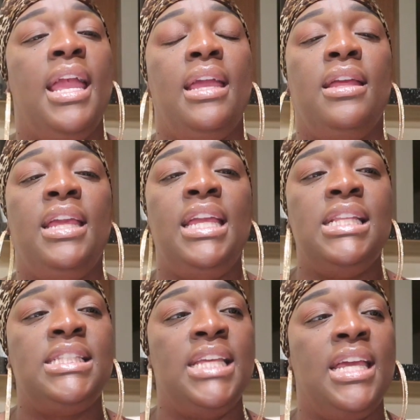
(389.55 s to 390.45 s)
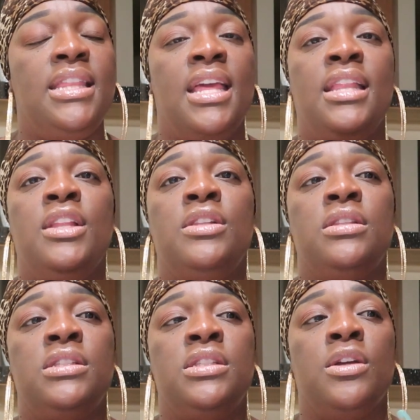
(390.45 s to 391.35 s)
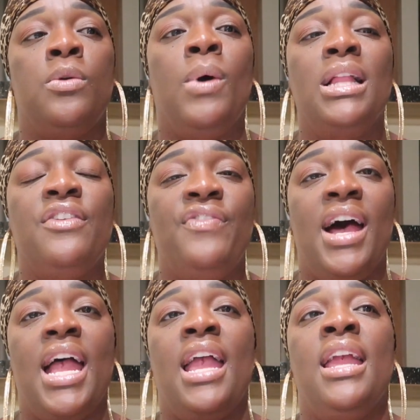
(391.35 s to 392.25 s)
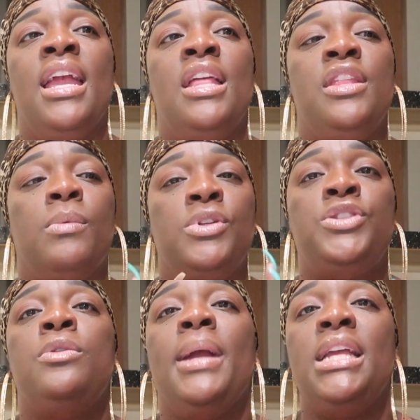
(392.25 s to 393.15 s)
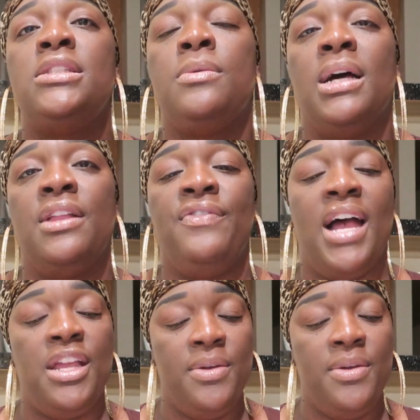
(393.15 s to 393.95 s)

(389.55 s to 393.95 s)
and he said that to qualify, there were 2 ways to qualify.